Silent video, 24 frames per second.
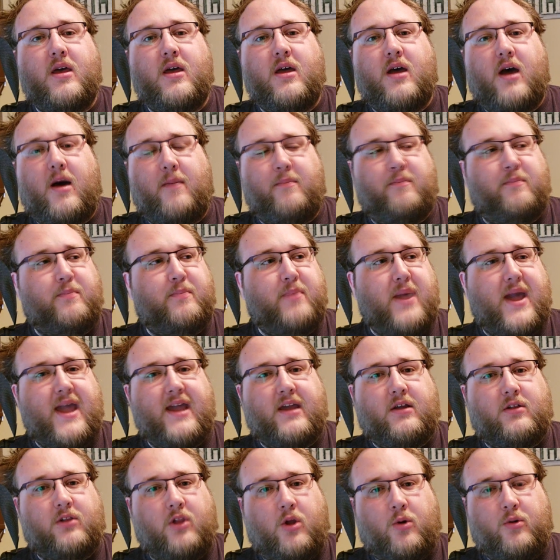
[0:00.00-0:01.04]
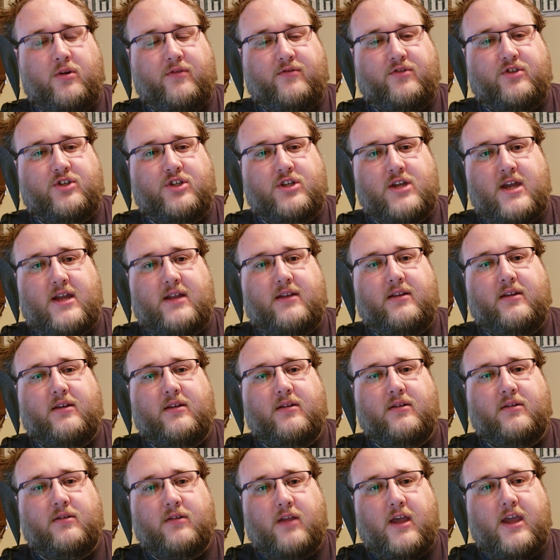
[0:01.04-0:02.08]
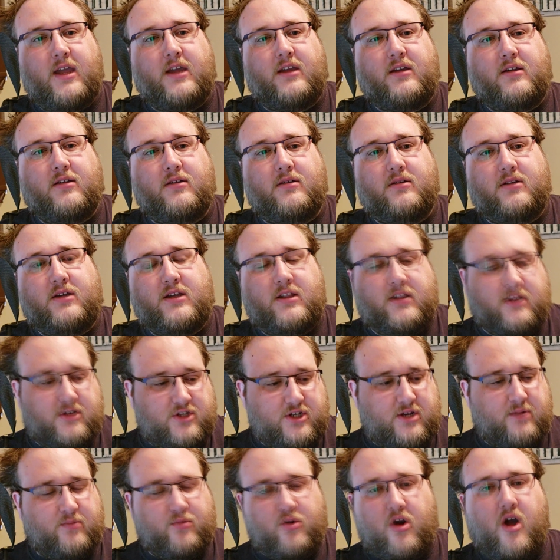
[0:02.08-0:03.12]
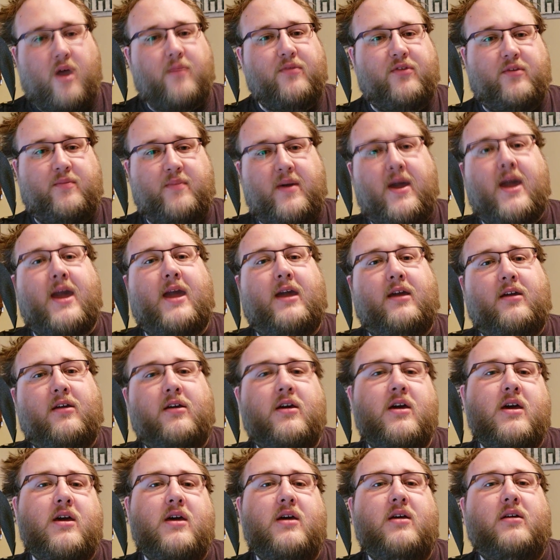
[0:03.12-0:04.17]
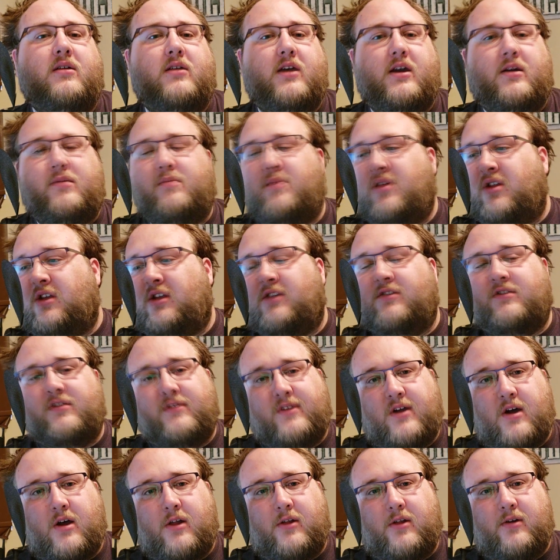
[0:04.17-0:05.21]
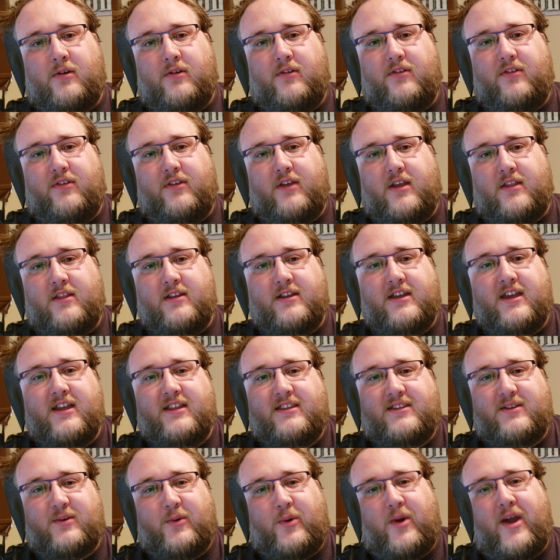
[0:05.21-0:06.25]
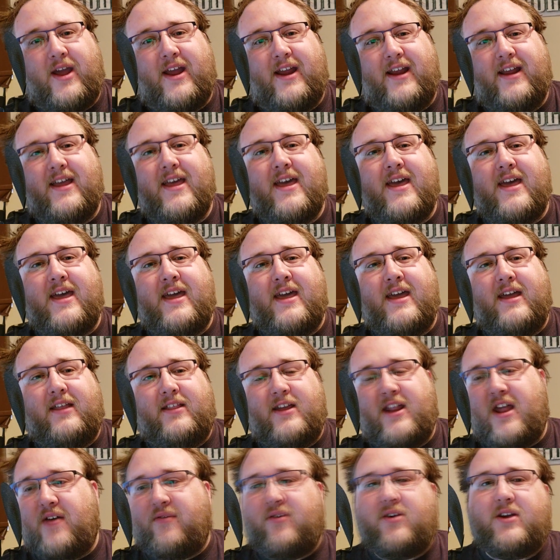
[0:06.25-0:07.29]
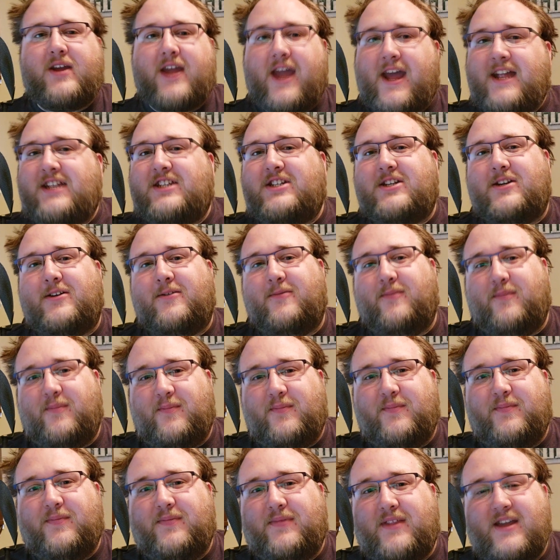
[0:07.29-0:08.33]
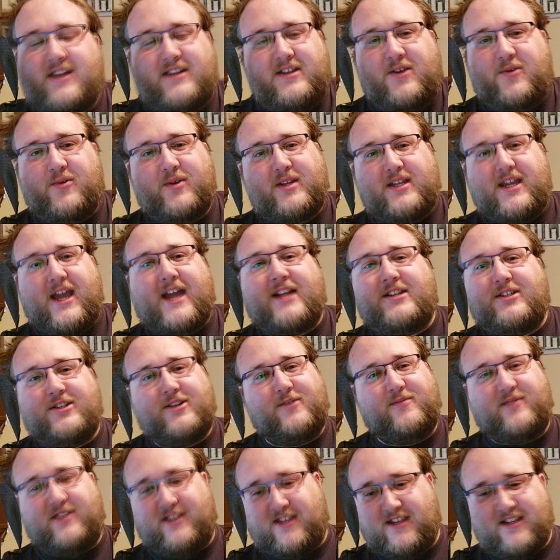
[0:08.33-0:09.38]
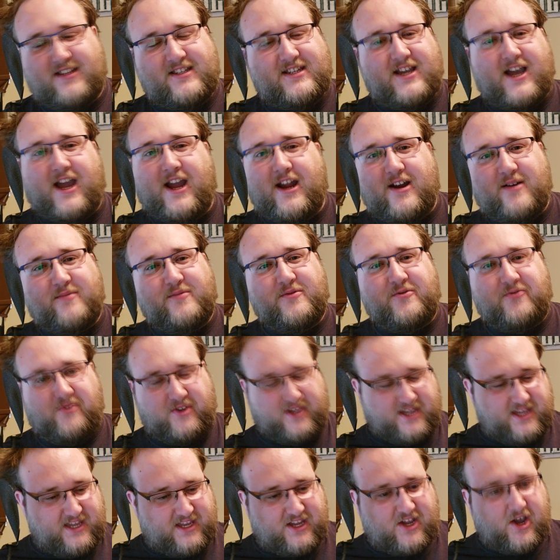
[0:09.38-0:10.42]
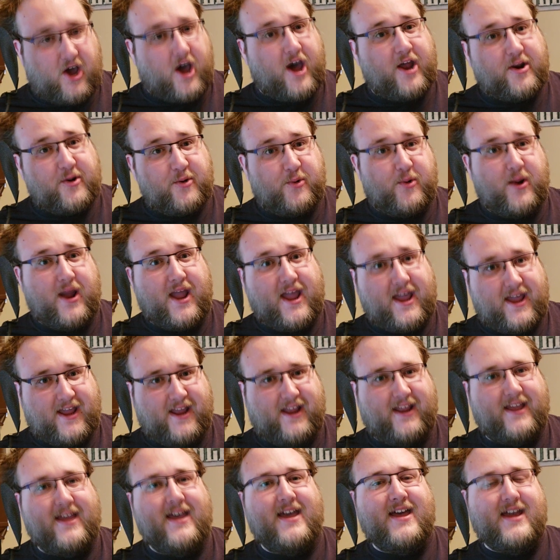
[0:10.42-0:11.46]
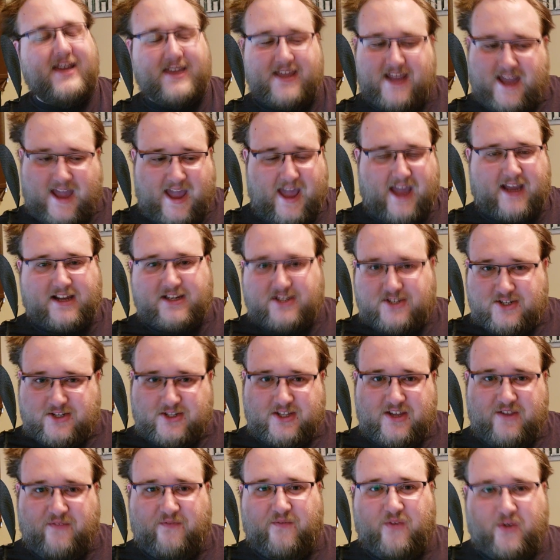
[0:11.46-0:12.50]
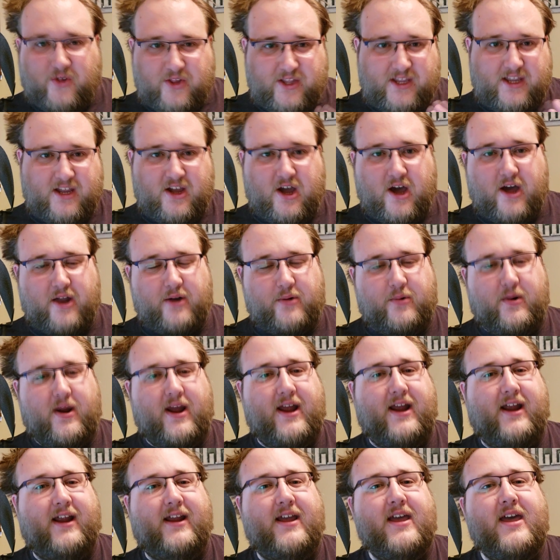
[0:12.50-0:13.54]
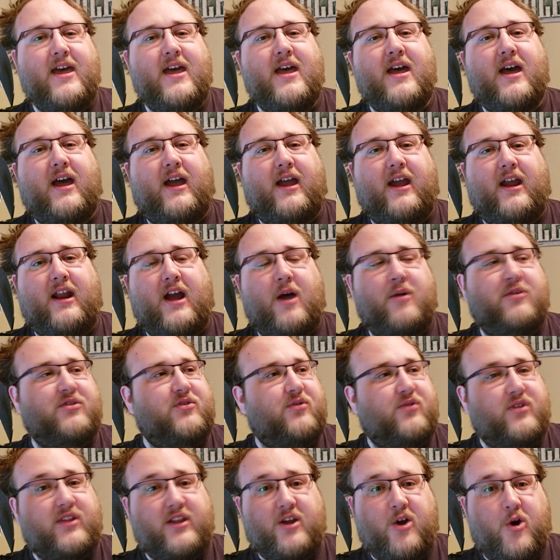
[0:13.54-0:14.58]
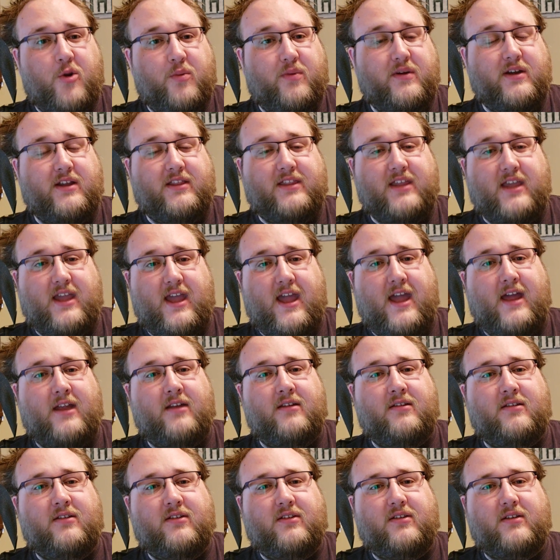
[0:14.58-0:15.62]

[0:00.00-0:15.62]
a bank load of shit. Like, he legit robs a bank, like millions of dollars, and then gets away. And they never catch him. They don't catch him in the entire movie. He got away. He actually fully got away. And I was really hoping at the end